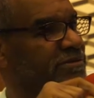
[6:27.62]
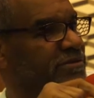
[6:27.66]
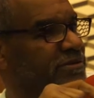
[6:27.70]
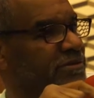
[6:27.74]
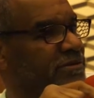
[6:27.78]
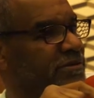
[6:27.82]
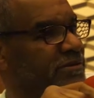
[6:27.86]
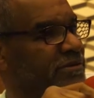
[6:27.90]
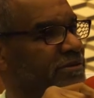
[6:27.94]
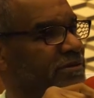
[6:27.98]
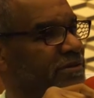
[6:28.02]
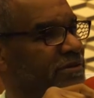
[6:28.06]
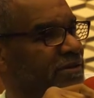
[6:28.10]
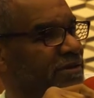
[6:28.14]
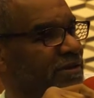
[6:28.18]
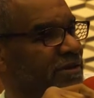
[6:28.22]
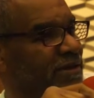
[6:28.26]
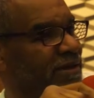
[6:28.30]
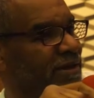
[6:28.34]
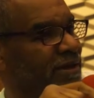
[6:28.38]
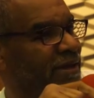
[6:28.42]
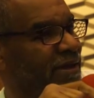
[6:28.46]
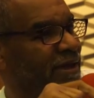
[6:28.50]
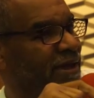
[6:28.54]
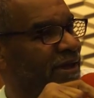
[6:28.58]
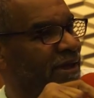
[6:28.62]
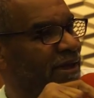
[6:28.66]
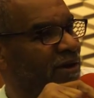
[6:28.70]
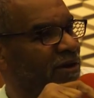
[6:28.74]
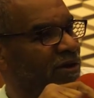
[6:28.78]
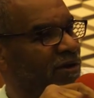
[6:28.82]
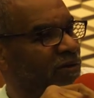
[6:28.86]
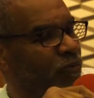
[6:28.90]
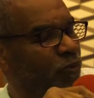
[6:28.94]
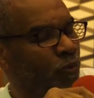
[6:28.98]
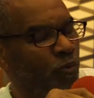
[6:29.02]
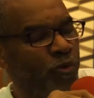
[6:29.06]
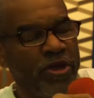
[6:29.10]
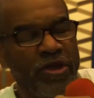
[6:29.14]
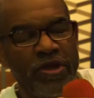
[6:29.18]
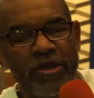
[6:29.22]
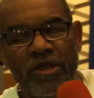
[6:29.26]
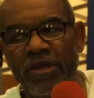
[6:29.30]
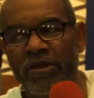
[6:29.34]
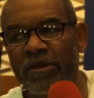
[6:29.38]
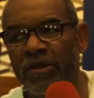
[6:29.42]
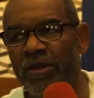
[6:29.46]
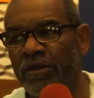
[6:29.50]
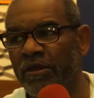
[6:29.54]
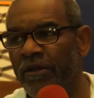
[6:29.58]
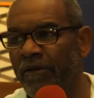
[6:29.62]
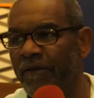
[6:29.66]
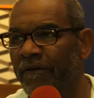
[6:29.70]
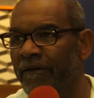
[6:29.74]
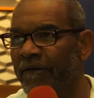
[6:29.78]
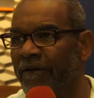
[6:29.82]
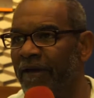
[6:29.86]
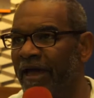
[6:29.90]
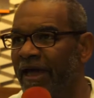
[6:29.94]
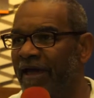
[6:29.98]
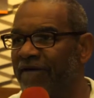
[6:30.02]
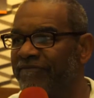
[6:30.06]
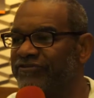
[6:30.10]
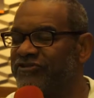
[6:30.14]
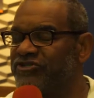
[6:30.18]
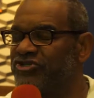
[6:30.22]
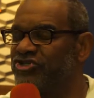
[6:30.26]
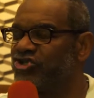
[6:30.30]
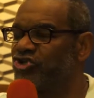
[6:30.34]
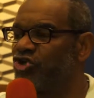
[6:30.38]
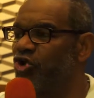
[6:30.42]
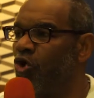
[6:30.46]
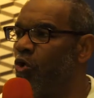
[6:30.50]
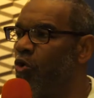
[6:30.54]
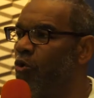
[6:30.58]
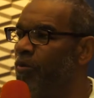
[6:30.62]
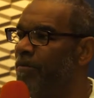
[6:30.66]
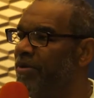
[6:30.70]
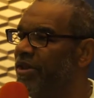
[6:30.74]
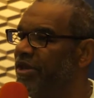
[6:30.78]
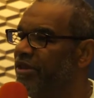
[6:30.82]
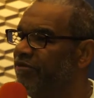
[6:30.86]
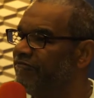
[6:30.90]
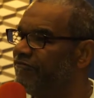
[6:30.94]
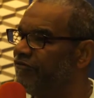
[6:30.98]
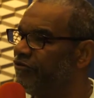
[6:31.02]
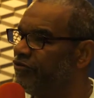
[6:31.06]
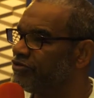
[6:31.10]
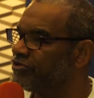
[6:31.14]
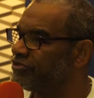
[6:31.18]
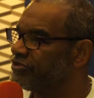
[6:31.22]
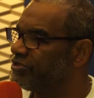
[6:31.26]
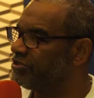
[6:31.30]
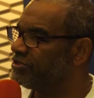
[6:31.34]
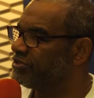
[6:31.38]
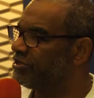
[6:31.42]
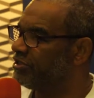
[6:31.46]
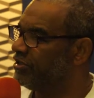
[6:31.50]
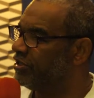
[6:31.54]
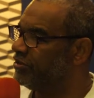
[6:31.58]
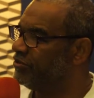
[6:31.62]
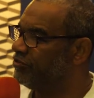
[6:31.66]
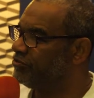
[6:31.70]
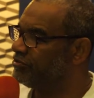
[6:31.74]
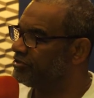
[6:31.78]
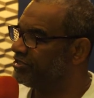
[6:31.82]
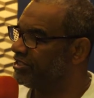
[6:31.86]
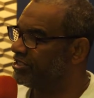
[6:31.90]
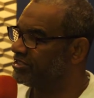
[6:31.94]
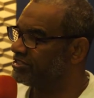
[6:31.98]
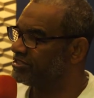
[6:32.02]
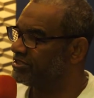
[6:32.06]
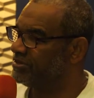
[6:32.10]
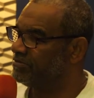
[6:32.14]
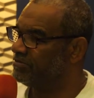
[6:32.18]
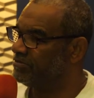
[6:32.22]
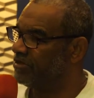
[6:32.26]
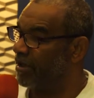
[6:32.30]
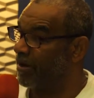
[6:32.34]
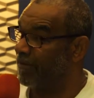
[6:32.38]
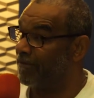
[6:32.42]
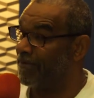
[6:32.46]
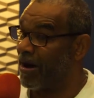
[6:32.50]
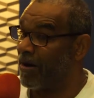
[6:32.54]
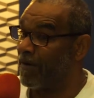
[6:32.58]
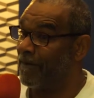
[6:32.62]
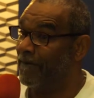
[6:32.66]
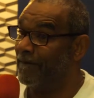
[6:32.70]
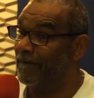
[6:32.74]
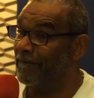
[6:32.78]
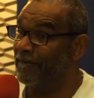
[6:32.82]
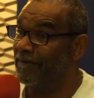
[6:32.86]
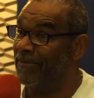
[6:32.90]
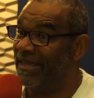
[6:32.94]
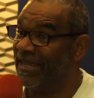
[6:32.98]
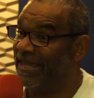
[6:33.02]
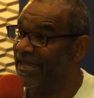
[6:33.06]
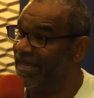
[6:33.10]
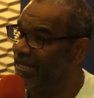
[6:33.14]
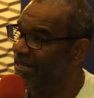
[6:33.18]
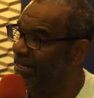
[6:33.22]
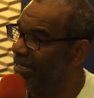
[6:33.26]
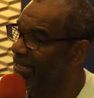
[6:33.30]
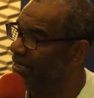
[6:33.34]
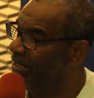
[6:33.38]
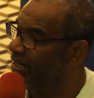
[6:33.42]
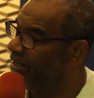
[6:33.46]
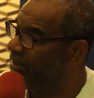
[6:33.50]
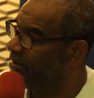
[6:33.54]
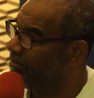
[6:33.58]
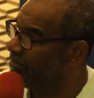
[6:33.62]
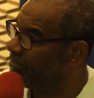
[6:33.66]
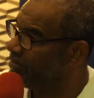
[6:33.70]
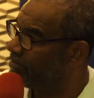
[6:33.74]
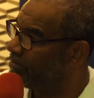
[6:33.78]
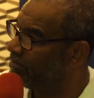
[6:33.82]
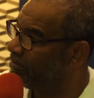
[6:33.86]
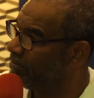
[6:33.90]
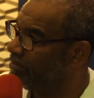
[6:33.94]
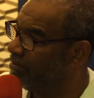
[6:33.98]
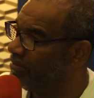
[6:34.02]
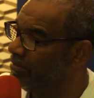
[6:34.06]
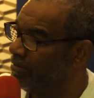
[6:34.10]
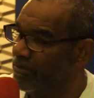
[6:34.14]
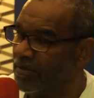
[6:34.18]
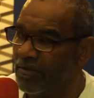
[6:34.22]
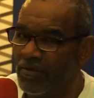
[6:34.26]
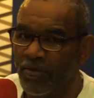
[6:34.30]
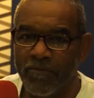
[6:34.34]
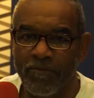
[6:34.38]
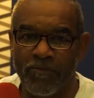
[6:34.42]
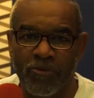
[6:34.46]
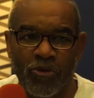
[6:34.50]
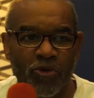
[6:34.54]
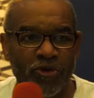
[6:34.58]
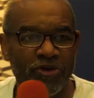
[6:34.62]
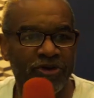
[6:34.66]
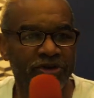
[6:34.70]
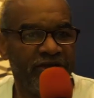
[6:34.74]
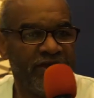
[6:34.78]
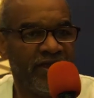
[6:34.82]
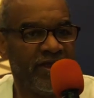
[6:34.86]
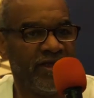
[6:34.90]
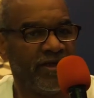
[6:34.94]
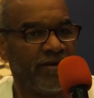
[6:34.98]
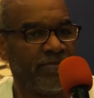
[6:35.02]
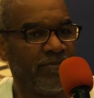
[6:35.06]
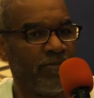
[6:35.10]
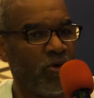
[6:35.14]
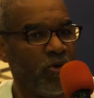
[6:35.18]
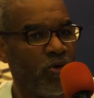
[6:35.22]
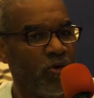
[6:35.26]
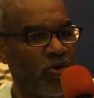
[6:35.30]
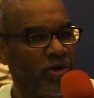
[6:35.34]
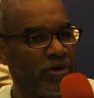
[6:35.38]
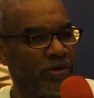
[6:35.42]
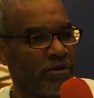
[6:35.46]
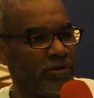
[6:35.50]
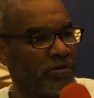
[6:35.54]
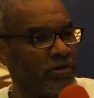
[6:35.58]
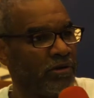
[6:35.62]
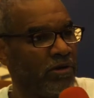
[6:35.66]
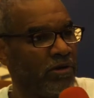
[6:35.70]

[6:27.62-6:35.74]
Mm-hmm. We have so many verses in the New Testament about being in Him, putting Him on, yeah.